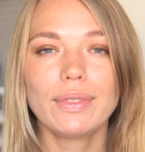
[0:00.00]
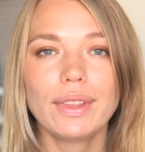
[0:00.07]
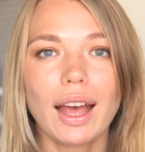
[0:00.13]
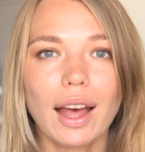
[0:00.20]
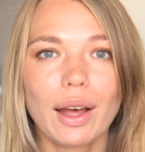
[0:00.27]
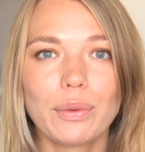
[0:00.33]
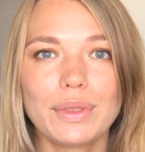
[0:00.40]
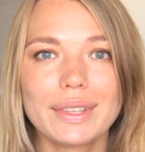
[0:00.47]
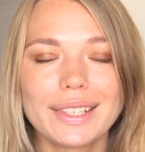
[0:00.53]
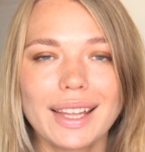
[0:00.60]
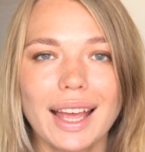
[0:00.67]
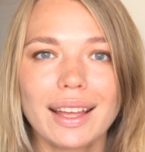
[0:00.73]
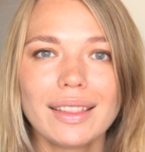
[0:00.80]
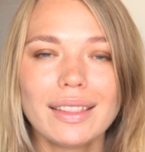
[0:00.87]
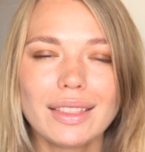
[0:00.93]
Now the
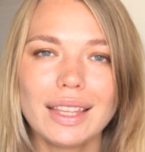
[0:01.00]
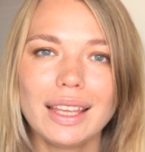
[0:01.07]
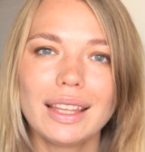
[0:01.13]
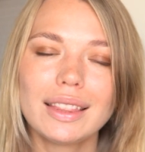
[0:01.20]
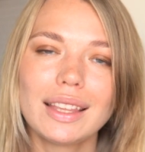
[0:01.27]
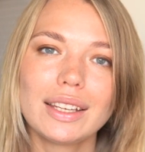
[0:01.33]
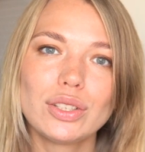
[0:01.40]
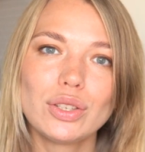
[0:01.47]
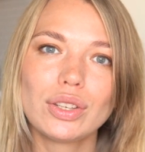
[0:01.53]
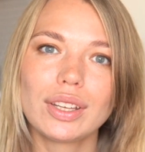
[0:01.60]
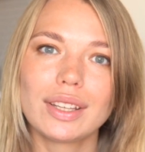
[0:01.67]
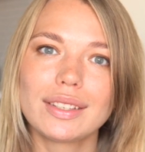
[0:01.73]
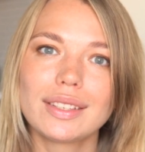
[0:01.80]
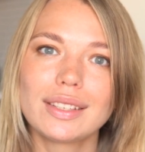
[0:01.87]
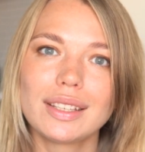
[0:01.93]
second thing that you
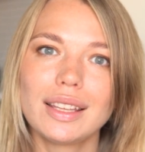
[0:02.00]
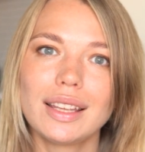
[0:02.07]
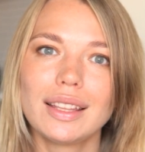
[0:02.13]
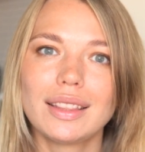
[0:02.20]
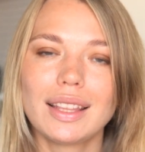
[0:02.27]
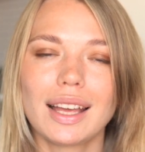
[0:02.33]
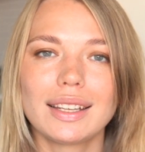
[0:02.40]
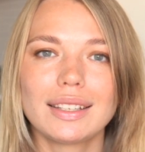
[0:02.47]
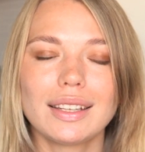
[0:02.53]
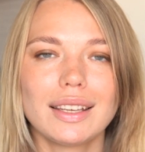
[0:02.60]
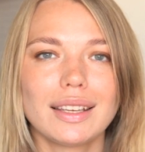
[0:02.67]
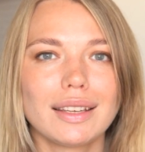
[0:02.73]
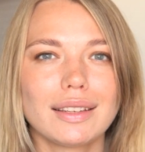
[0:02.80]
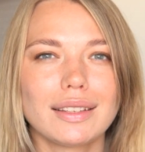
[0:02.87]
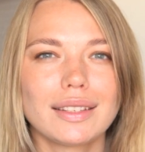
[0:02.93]
can see that
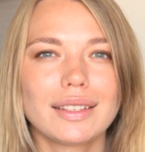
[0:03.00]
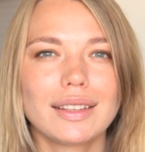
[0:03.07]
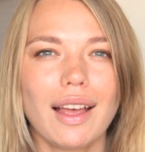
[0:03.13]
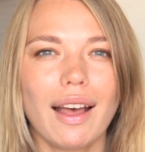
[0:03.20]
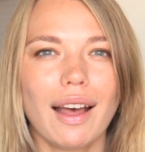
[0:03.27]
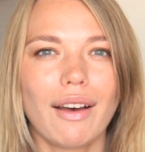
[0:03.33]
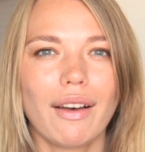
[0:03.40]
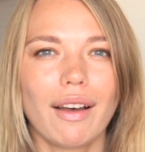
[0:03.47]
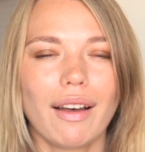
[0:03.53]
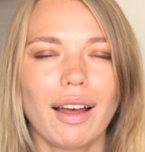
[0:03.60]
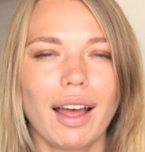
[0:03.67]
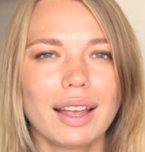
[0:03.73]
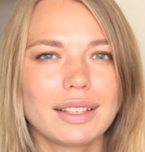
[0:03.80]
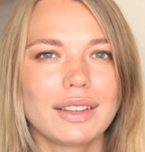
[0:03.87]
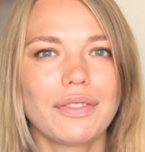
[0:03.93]
is
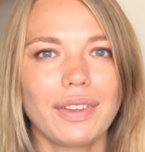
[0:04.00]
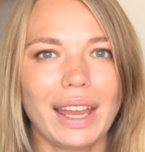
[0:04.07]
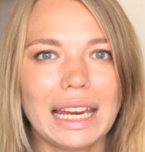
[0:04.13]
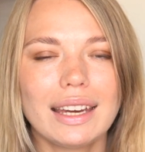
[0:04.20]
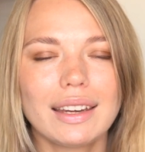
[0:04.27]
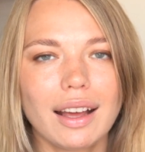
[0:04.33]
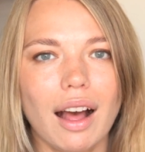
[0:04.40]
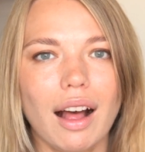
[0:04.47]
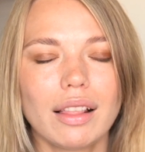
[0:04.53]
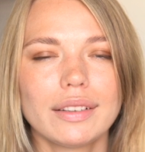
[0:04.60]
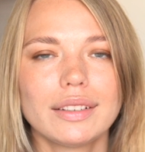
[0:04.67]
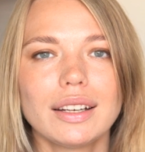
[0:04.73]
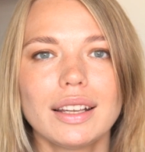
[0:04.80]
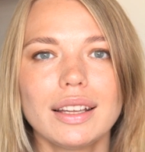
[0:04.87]
has a faded color,